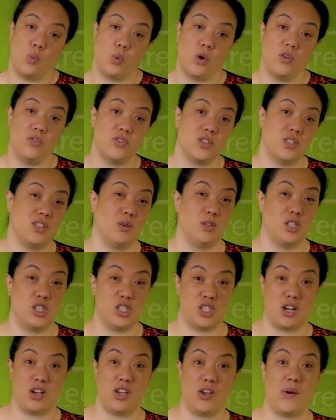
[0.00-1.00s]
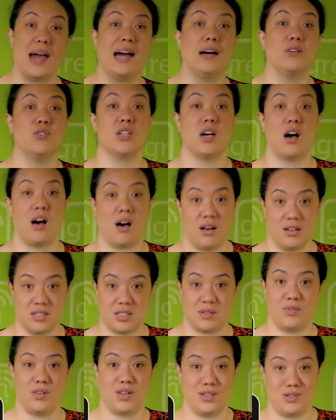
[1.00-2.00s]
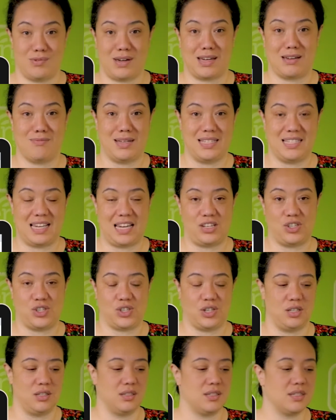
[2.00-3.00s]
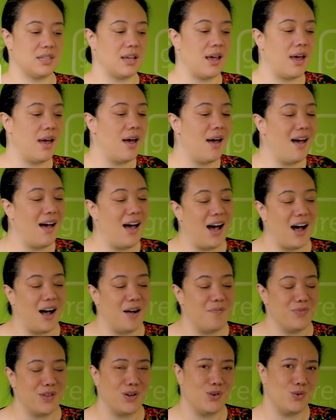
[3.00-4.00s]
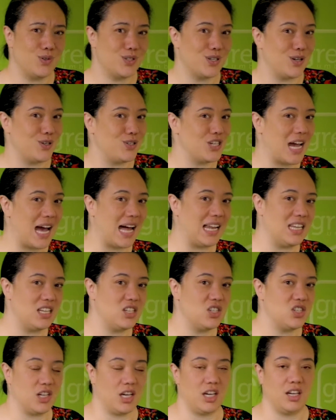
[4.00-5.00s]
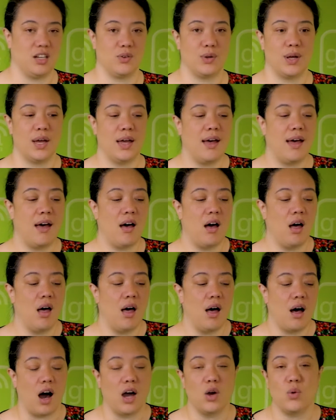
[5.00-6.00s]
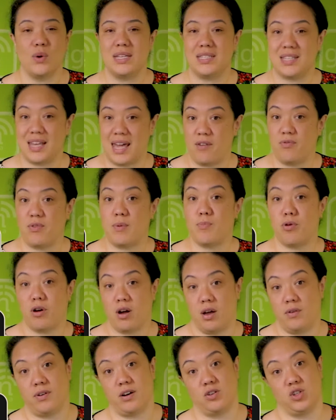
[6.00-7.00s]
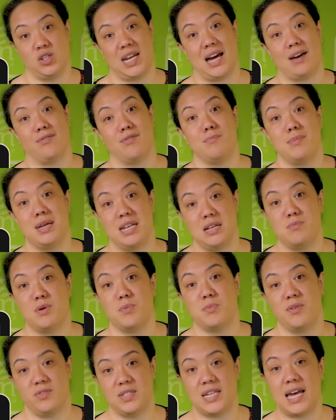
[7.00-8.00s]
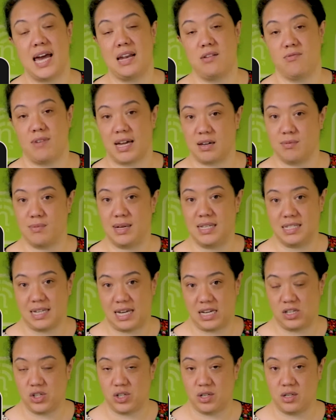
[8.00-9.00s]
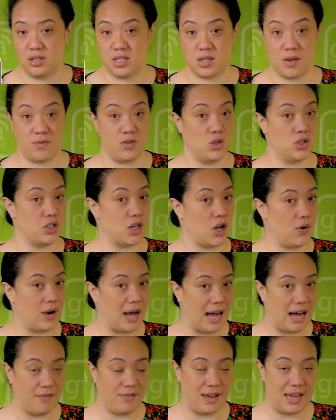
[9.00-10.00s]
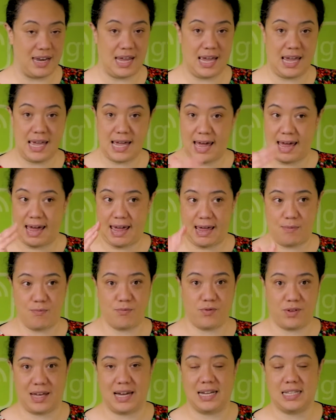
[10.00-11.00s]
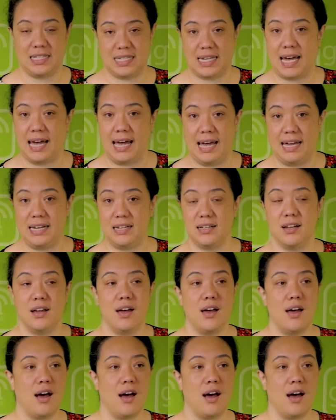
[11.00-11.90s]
I want to do is show you how to ask for those recommendations and also challenge you. I always say every profile should have a minimum of 10 recommendations. So if you don't have any, aim for that 10.